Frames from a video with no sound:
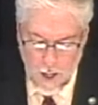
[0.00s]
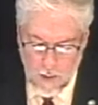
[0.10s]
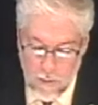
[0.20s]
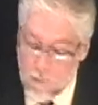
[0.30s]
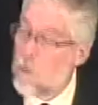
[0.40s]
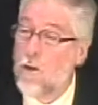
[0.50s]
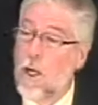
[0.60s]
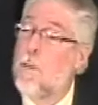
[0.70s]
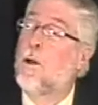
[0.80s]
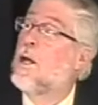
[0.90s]
They
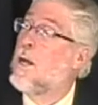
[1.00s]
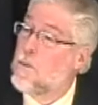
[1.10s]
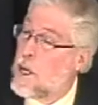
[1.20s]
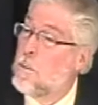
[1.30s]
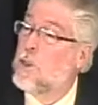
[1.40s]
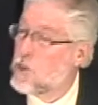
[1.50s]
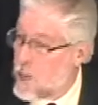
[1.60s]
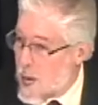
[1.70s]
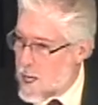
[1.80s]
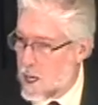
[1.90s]
fervently believed in a
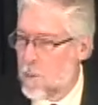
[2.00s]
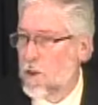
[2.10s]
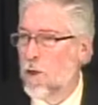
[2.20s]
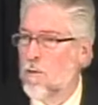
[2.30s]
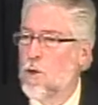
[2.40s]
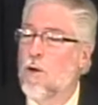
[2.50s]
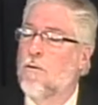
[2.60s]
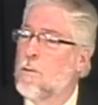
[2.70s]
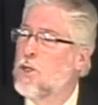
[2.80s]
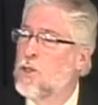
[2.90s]
Messiah, but their view
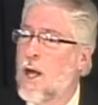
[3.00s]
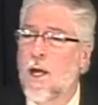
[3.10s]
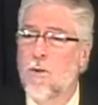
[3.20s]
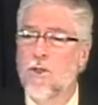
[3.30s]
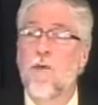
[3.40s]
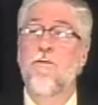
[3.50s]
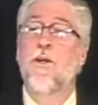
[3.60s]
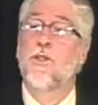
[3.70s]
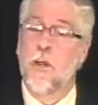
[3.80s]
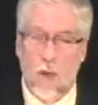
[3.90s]
of a Messiah was a
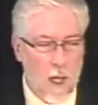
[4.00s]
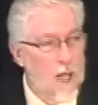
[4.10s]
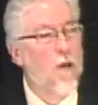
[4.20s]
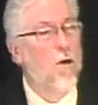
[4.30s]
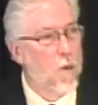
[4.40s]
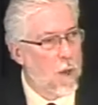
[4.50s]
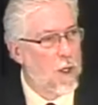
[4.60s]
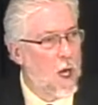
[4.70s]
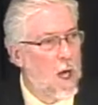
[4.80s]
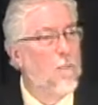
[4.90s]
physical leader who would
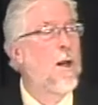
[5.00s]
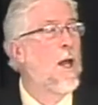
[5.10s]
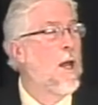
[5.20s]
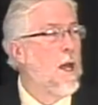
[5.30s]
come